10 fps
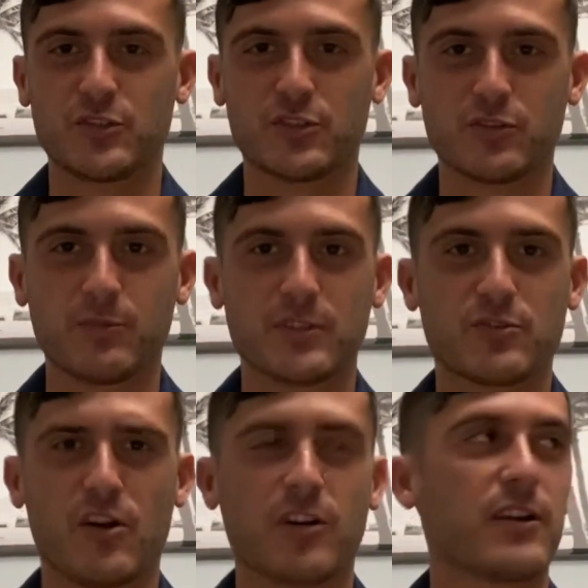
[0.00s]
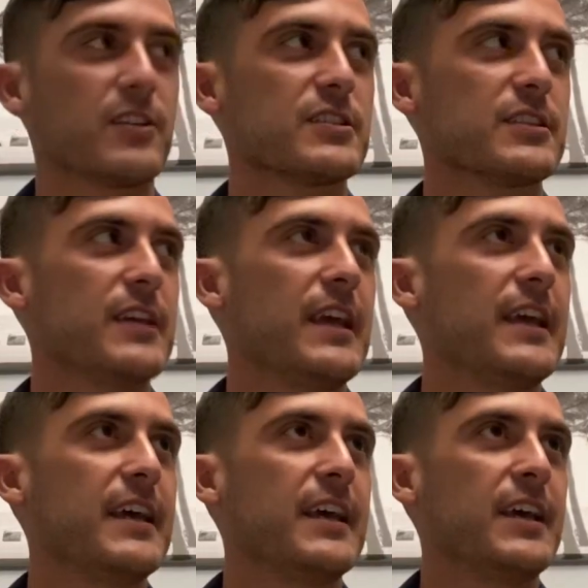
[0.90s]
You're extremely strong because
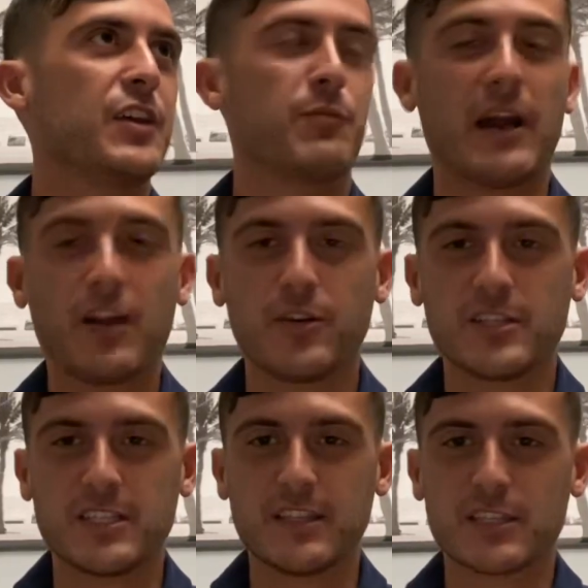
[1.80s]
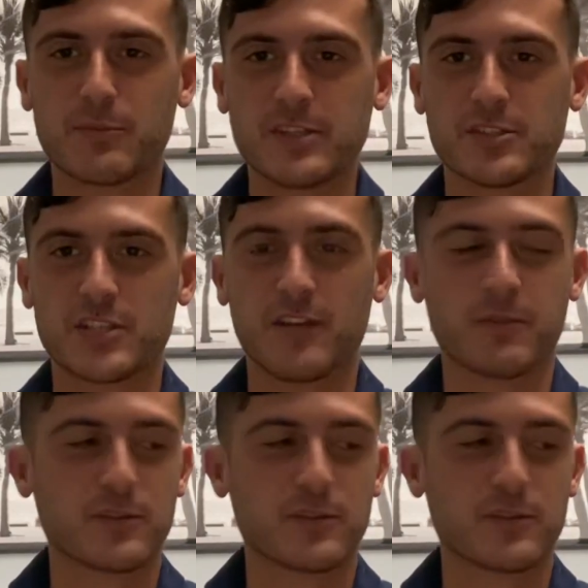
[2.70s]
you've probably already seen this about yourself.